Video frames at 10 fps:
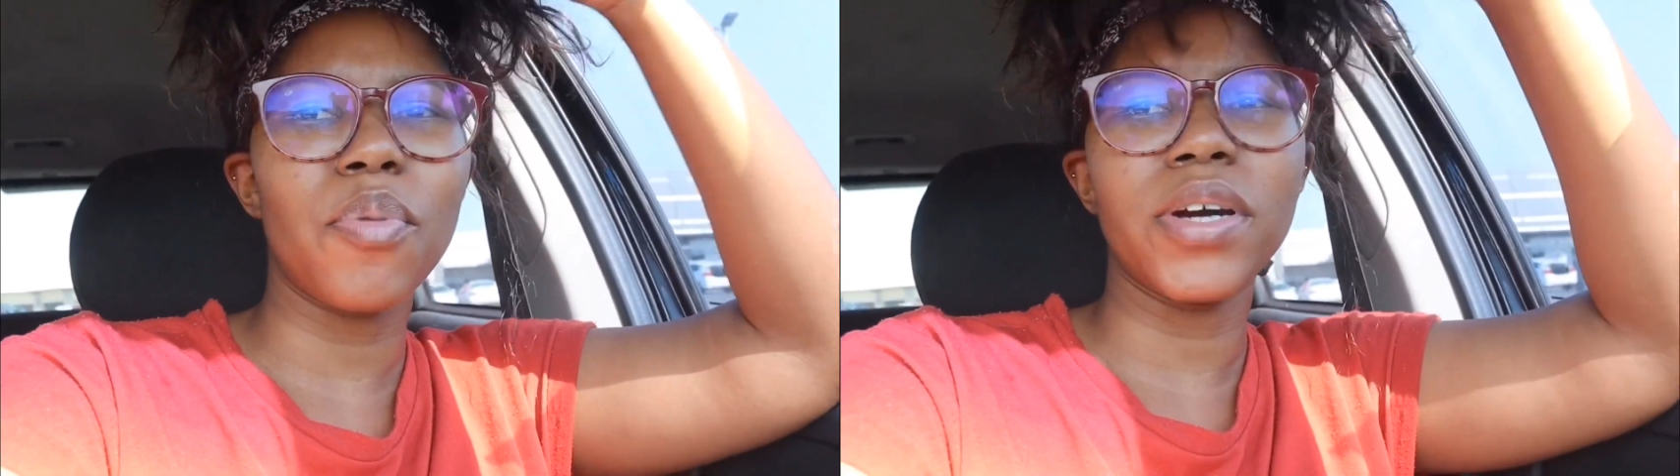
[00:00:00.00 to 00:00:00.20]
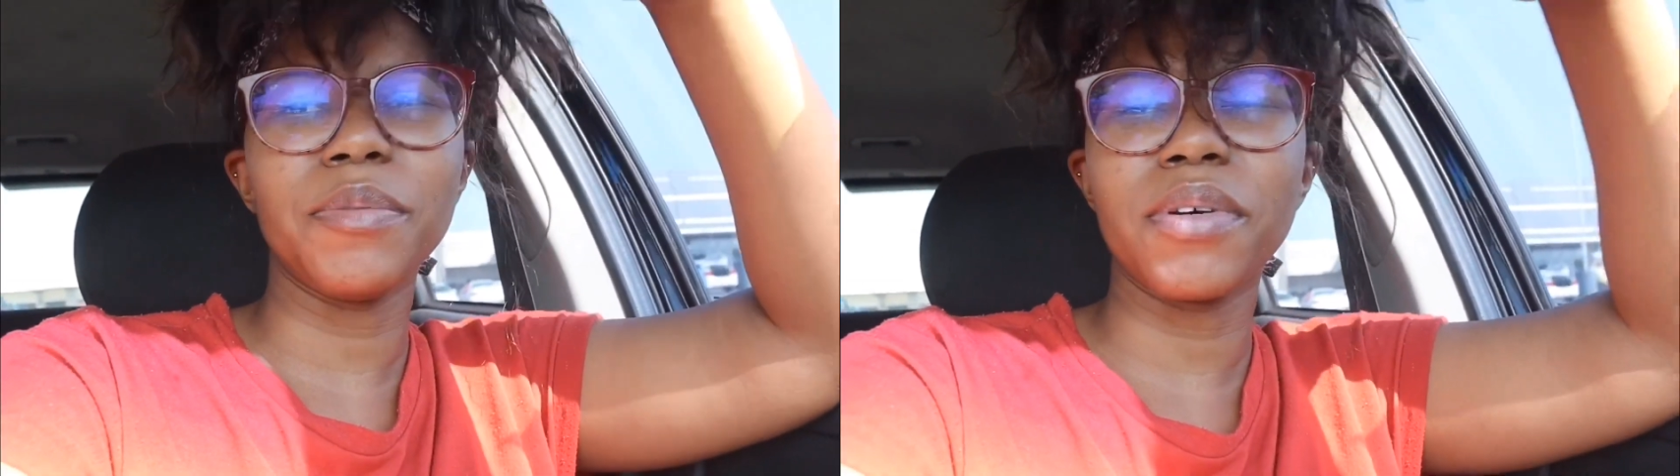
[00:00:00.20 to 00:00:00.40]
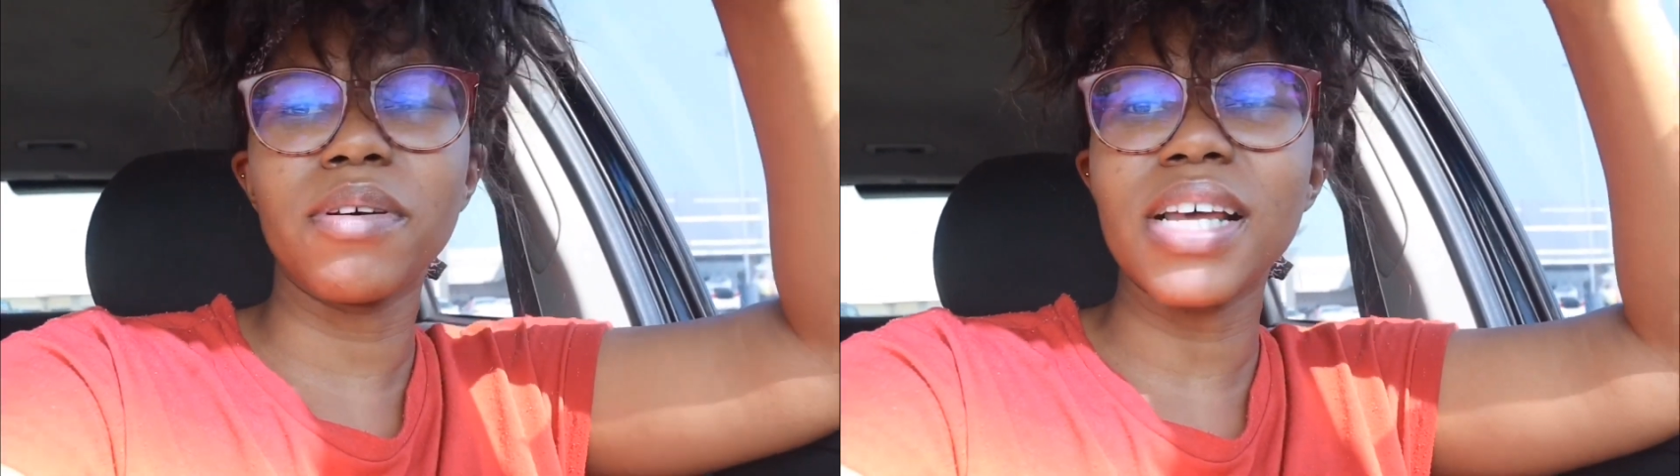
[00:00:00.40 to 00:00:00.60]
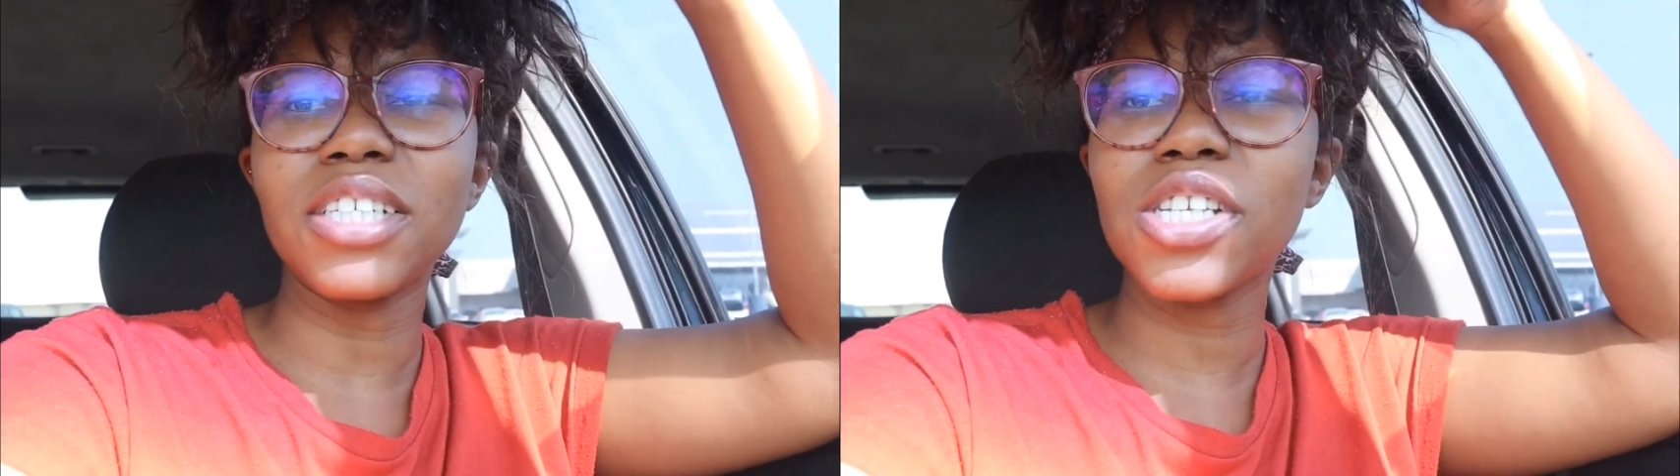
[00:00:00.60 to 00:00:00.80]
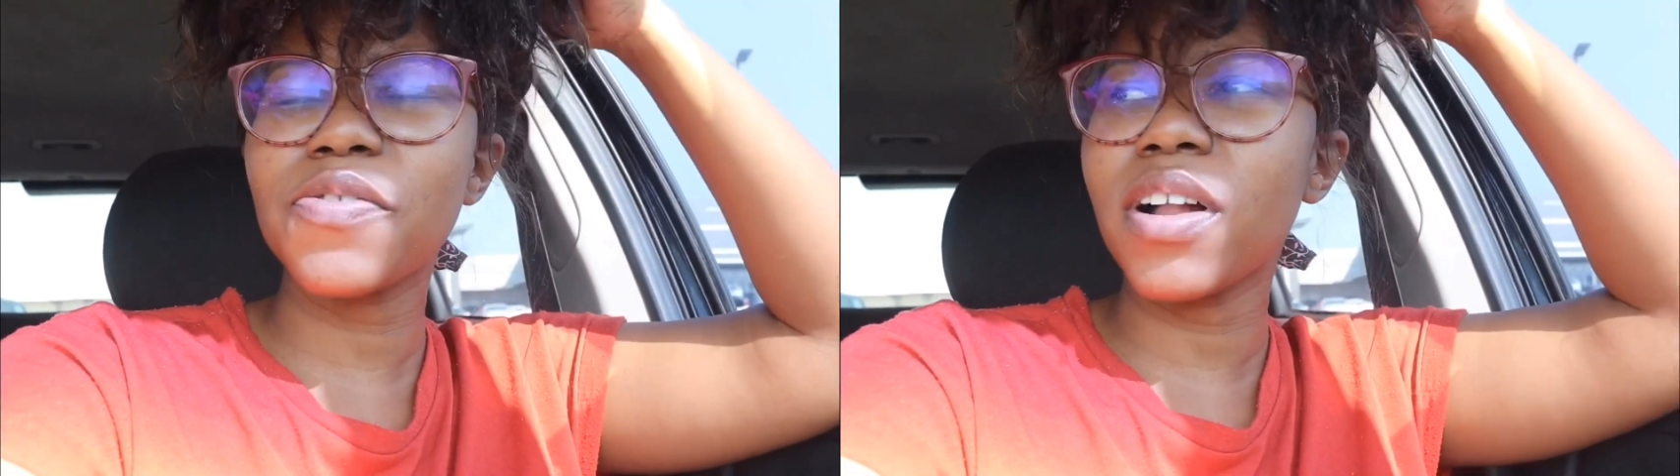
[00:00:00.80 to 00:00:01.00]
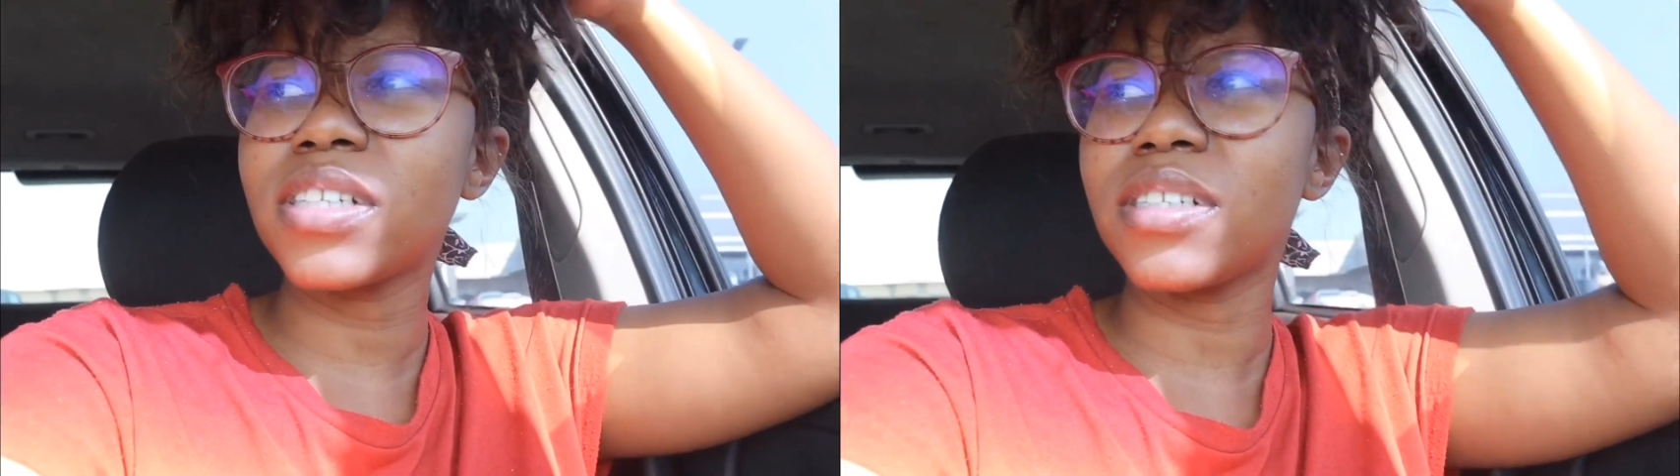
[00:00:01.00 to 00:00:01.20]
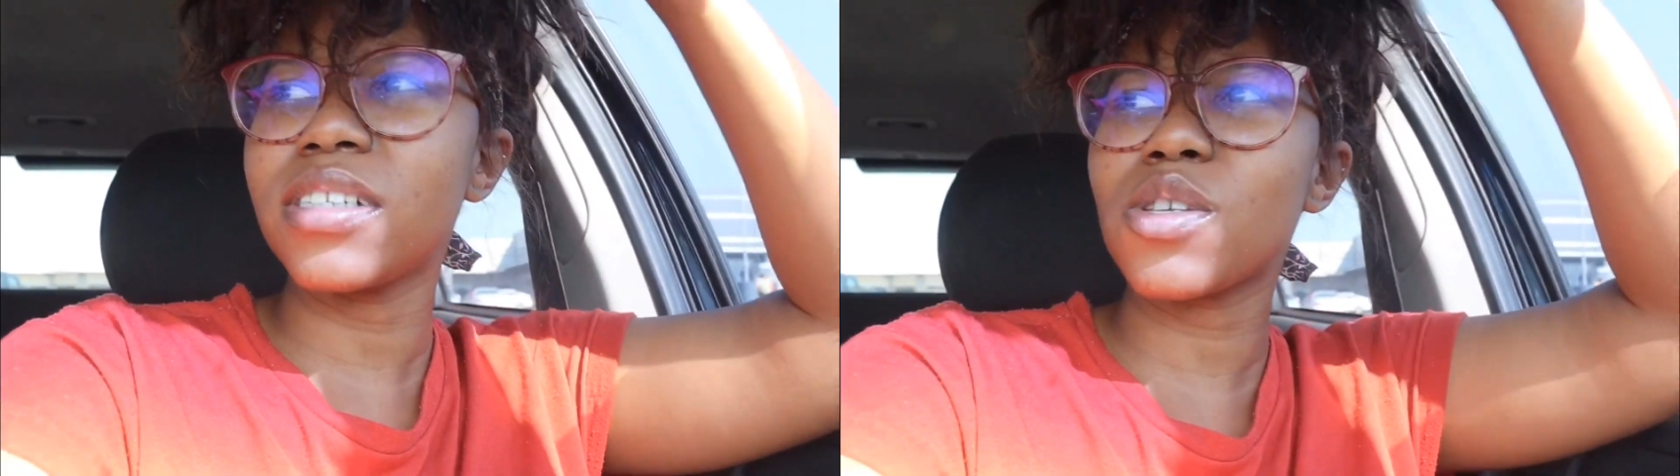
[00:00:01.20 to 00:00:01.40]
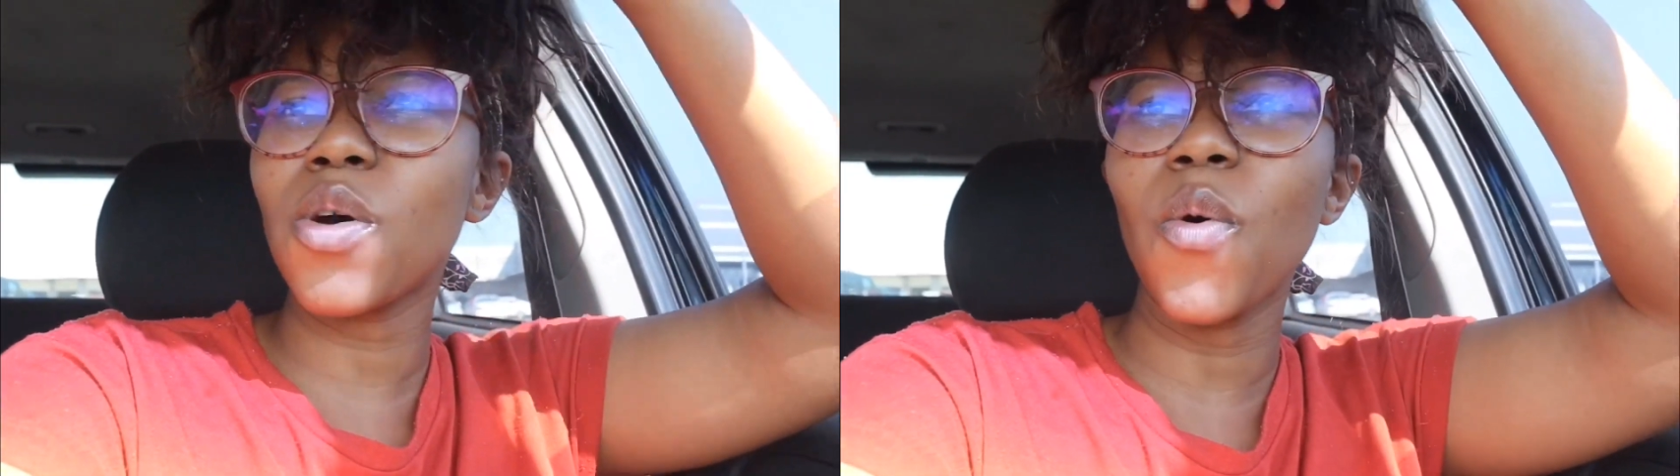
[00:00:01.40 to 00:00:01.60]
point because I just felt
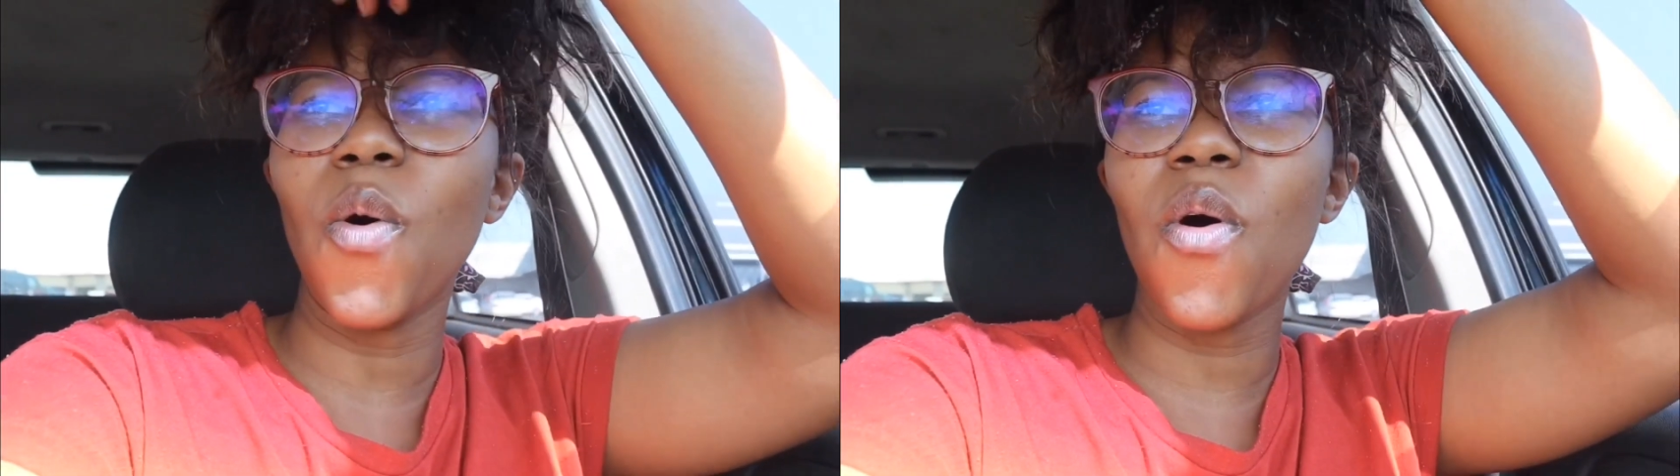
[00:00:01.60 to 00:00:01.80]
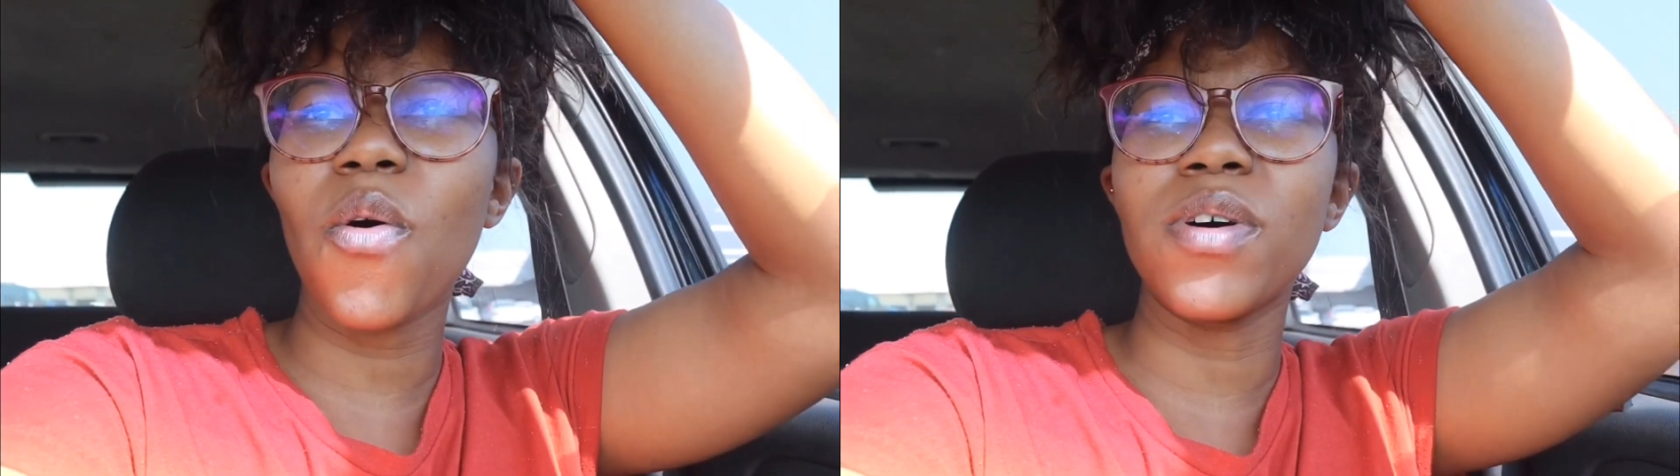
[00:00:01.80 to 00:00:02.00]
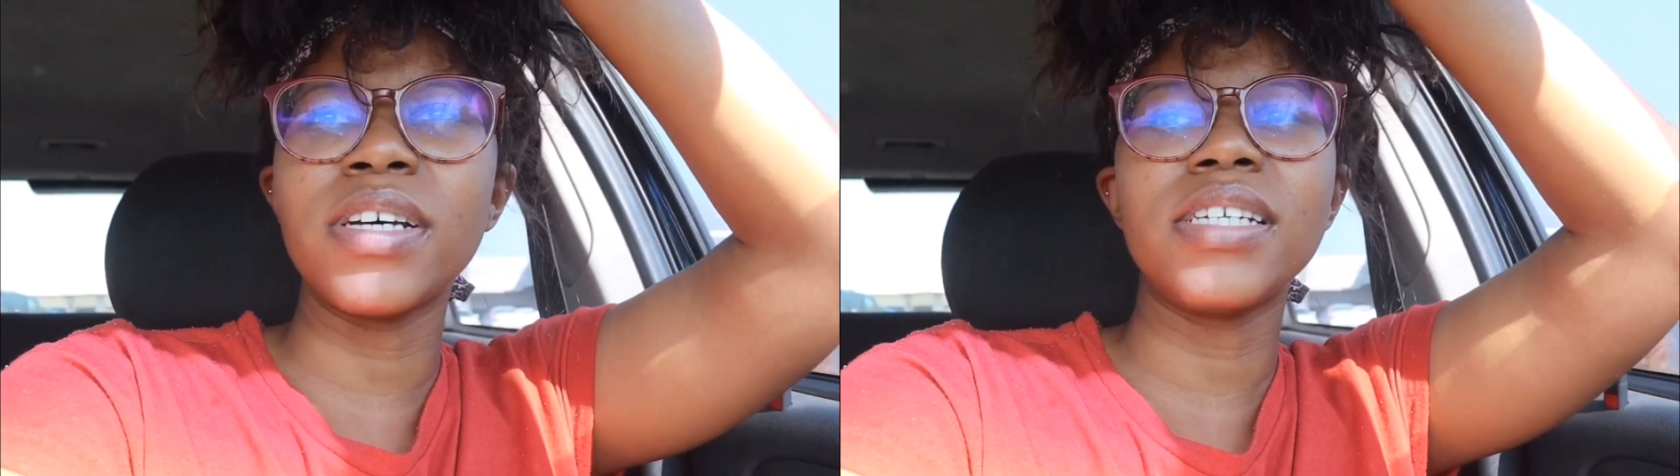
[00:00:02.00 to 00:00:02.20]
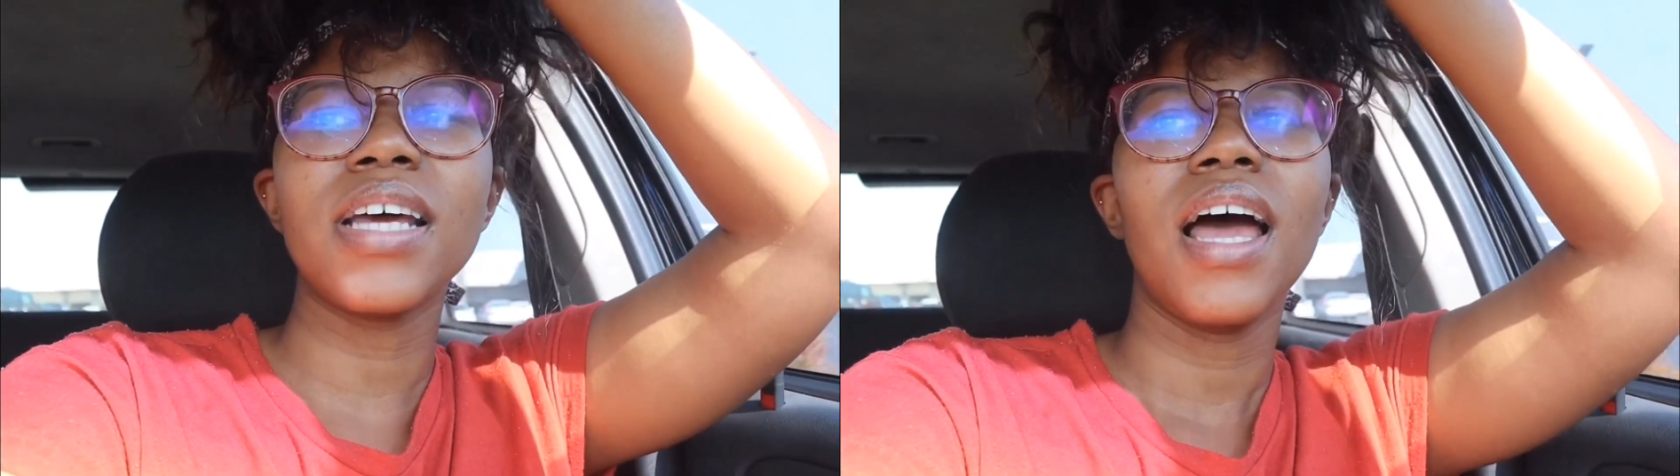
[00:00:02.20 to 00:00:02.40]
so awkward.